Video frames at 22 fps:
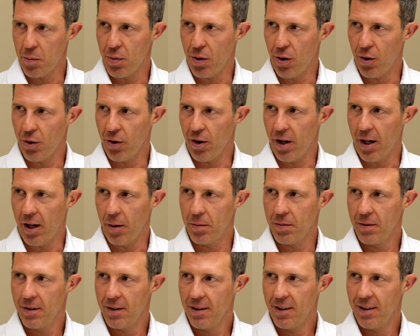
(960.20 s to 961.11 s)

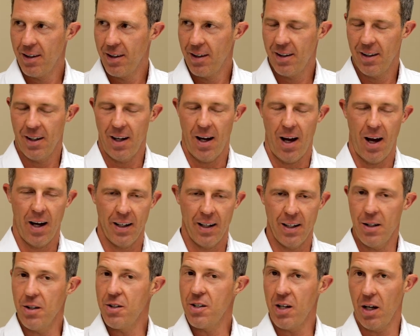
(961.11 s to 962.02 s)
Program.
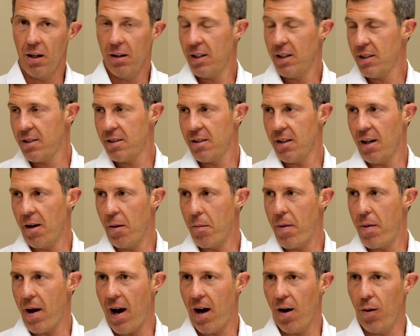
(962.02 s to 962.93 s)
Can you tell us
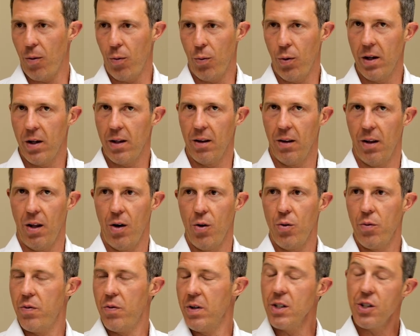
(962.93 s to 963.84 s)
about what
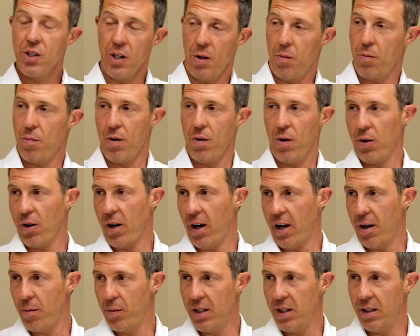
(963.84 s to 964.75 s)
Low Vision
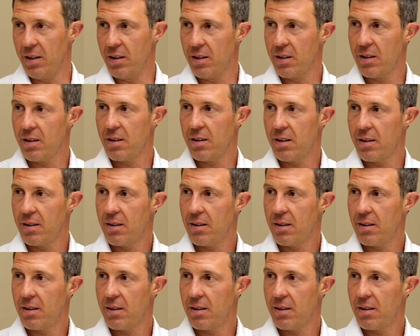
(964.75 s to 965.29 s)
Program is?